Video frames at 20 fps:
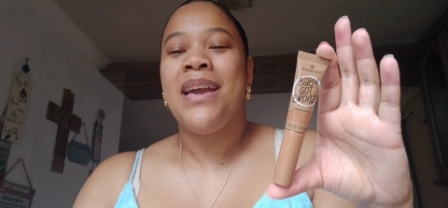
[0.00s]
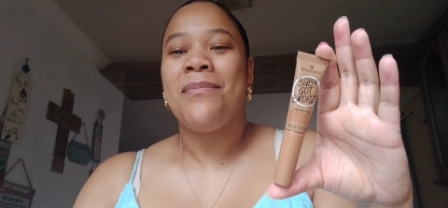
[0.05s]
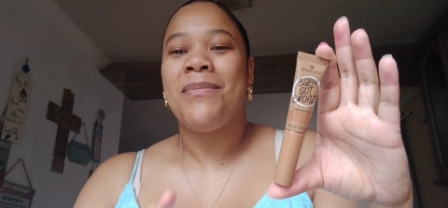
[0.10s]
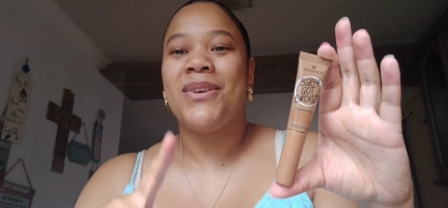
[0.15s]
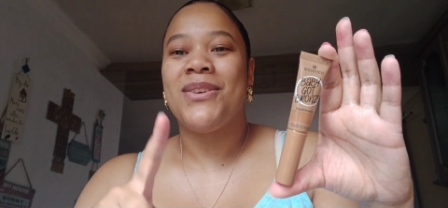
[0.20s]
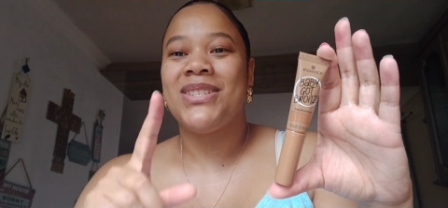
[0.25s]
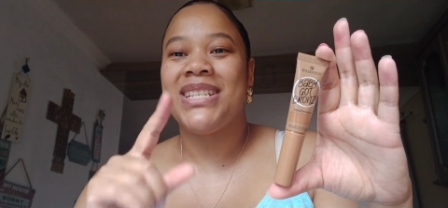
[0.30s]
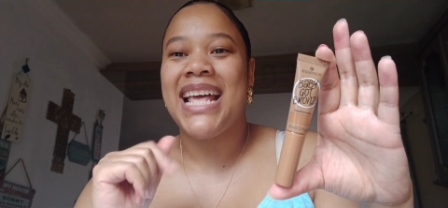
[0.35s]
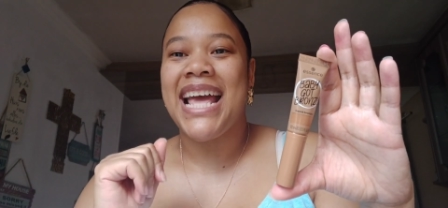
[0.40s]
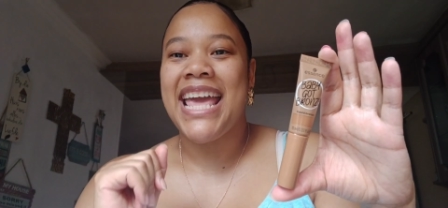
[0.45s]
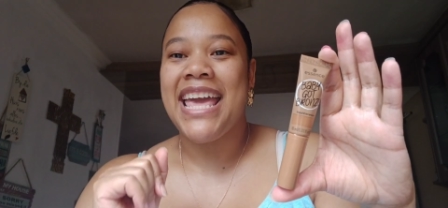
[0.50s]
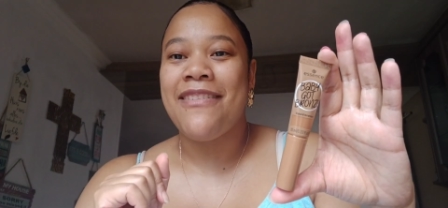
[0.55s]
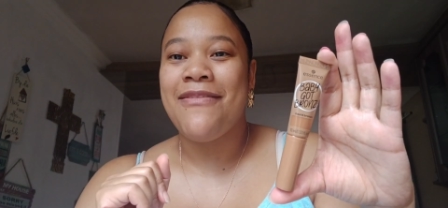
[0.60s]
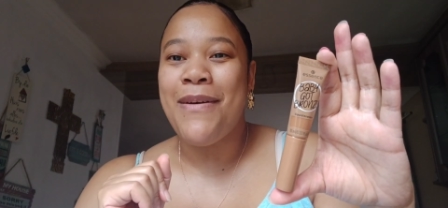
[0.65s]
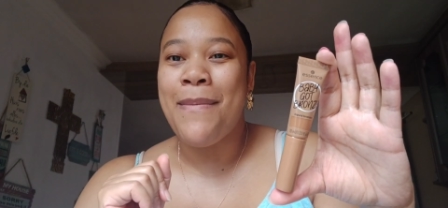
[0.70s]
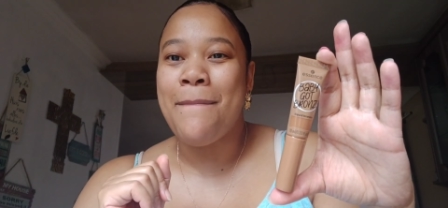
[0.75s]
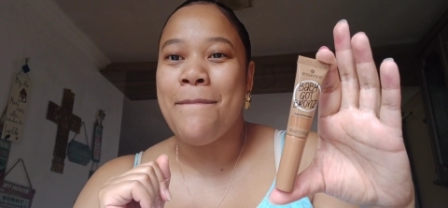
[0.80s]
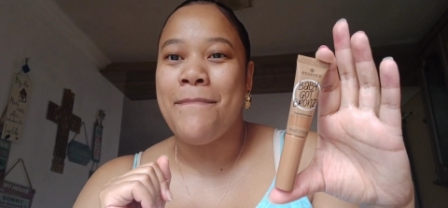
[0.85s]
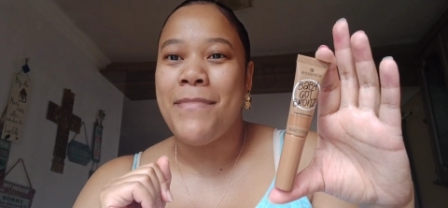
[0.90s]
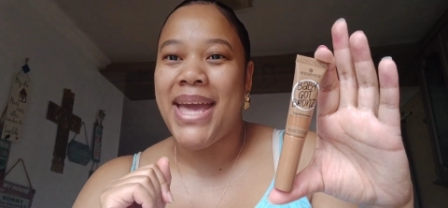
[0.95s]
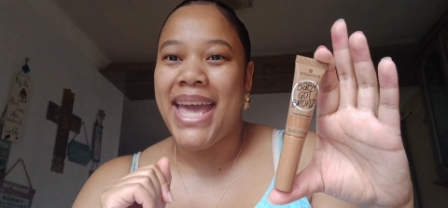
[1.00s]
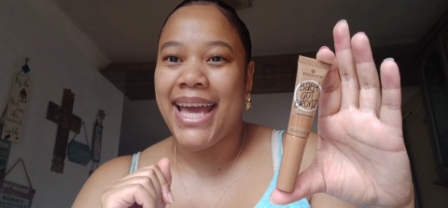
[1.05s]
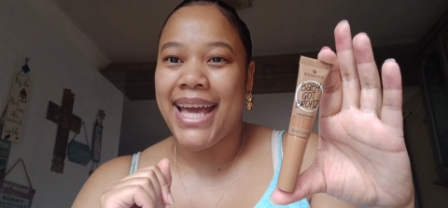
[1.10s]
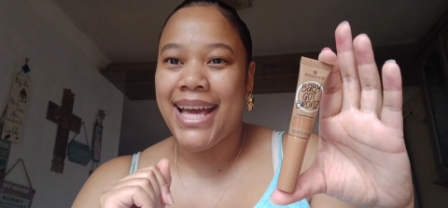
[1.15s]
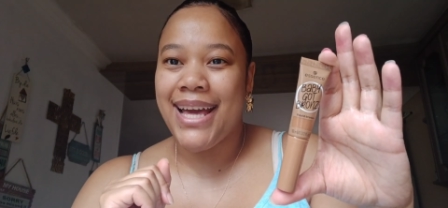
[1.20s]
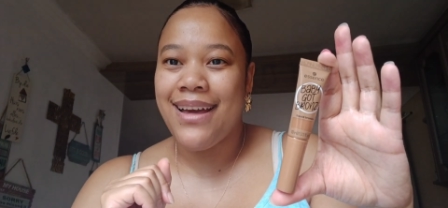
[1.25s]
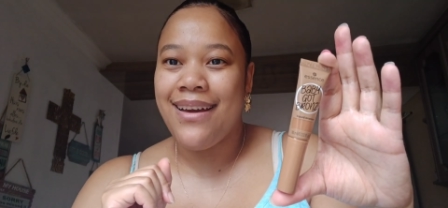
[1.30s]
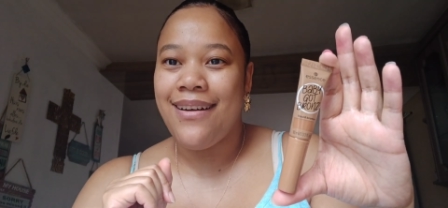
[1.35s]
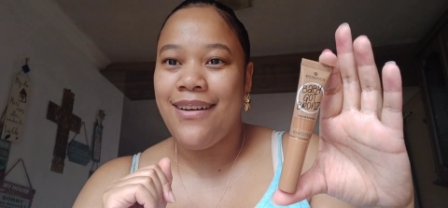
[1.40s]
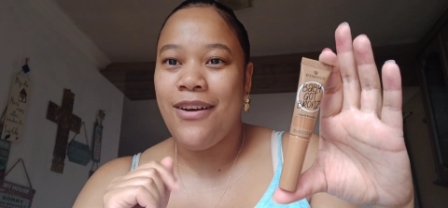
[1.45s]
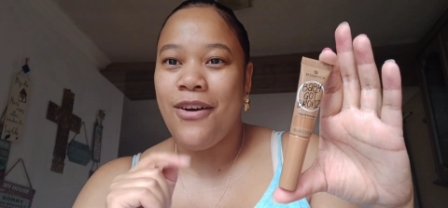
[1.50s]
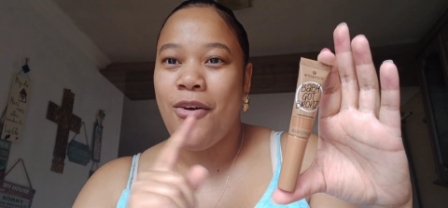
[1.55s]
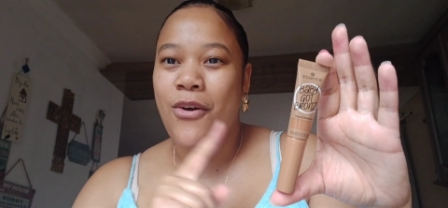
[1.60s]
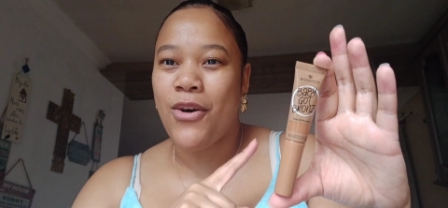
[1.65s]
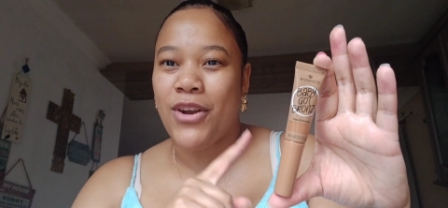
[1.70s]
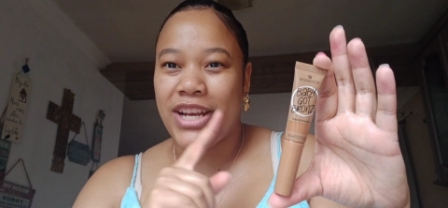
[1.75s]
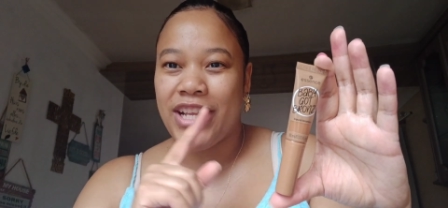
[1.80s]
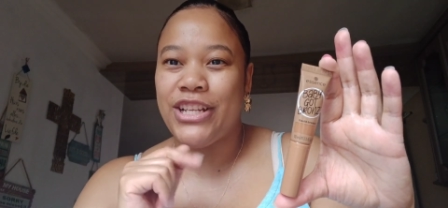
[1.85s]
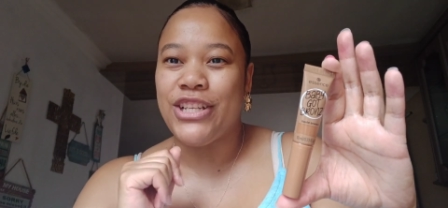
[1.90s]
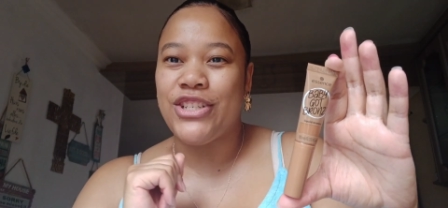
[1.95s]
because I have a MAC
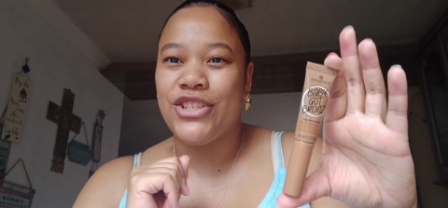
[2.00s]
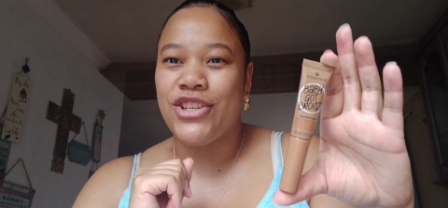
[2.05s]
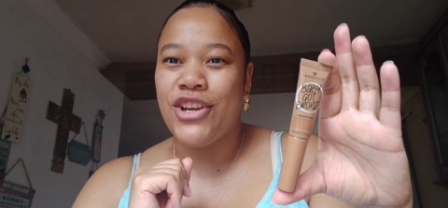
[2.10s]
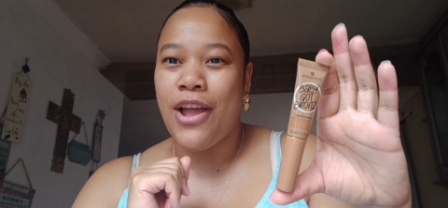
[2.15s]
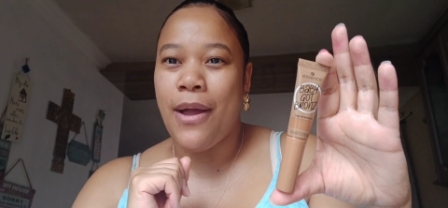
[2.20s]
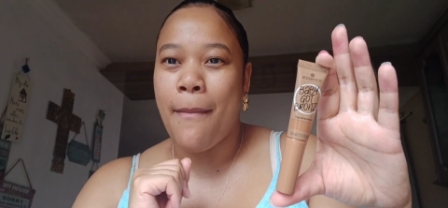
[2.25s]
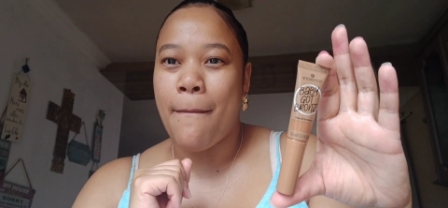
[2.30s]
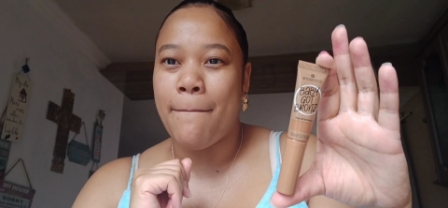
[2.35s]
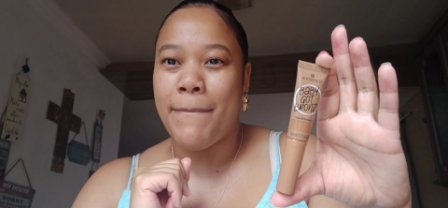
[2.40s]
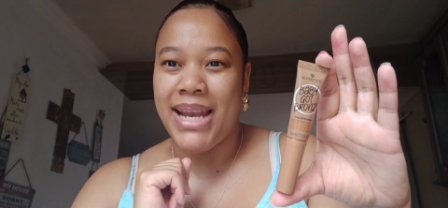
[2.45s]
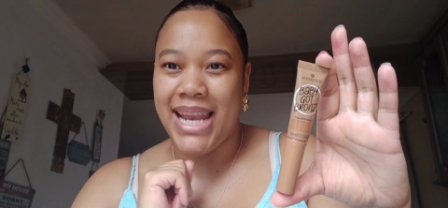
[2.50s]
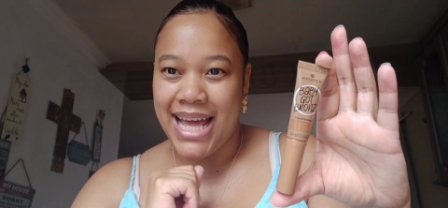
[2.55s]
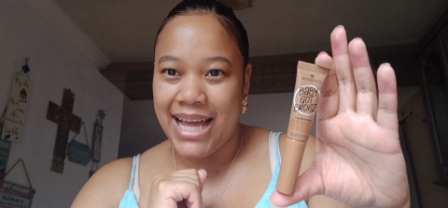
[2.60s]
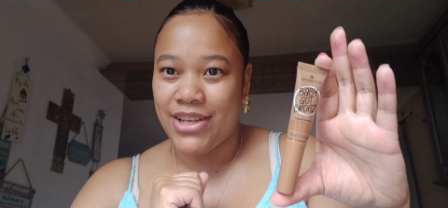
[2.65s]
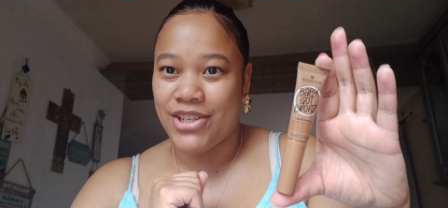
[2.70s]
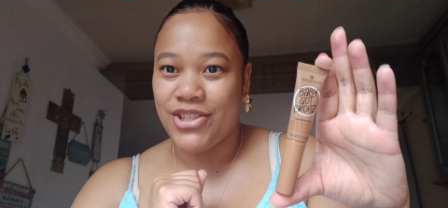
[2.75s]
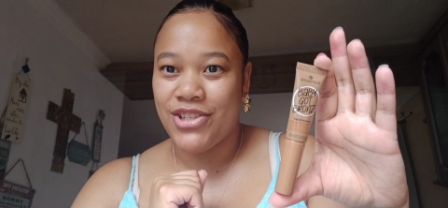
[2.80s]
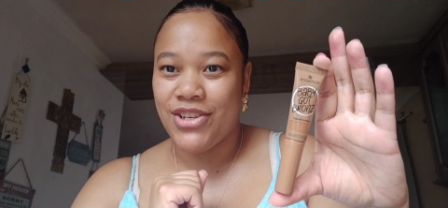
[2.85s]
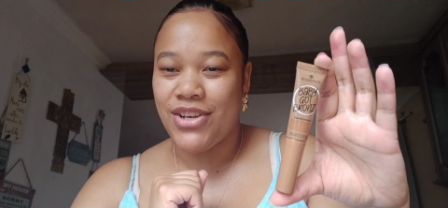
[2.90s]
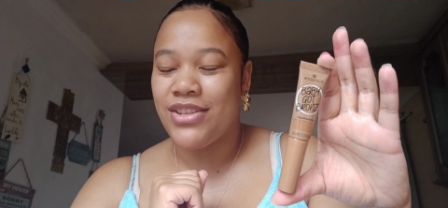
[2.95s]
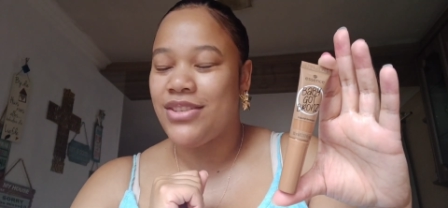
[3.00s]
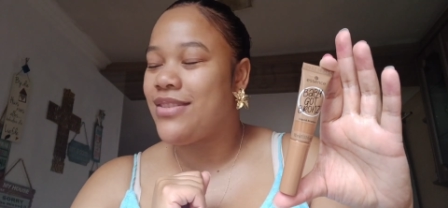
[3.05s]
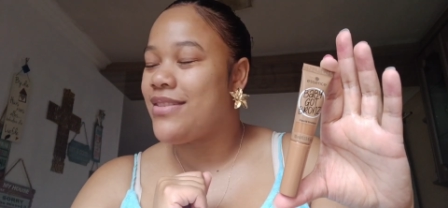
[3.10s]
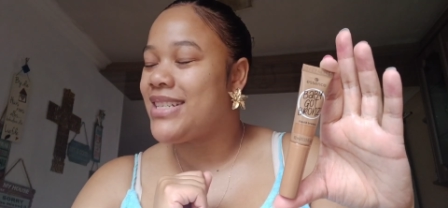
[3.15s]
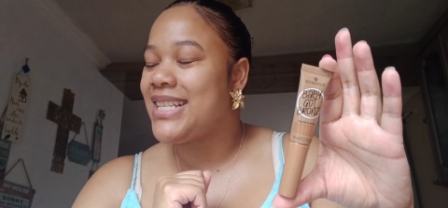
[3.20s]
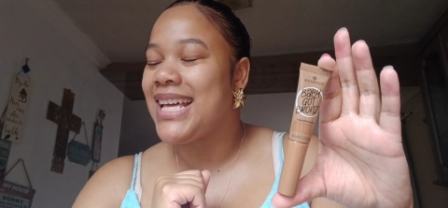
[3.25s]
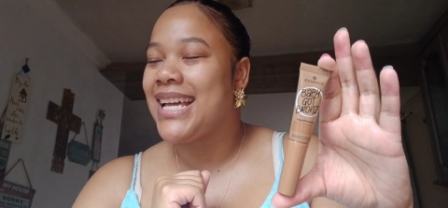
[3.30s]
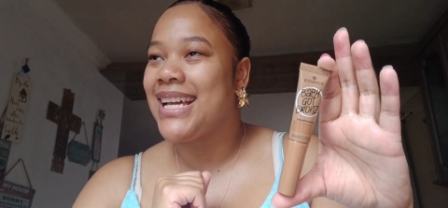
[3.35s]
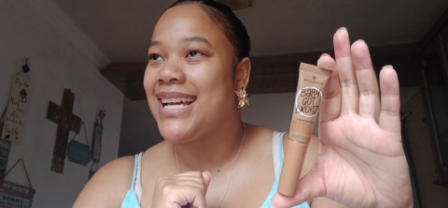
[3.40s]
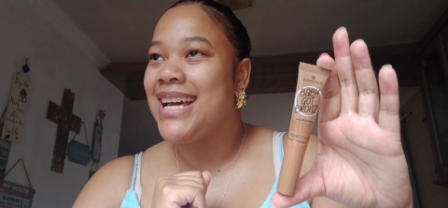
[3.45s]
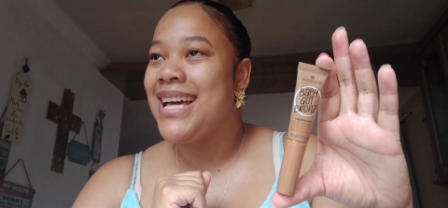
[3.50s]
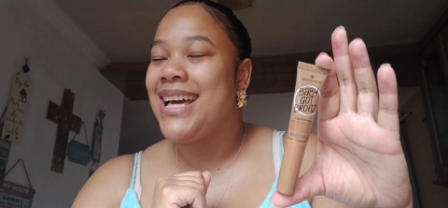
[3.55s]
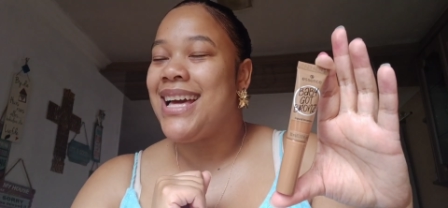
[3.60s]
orange blush so I was like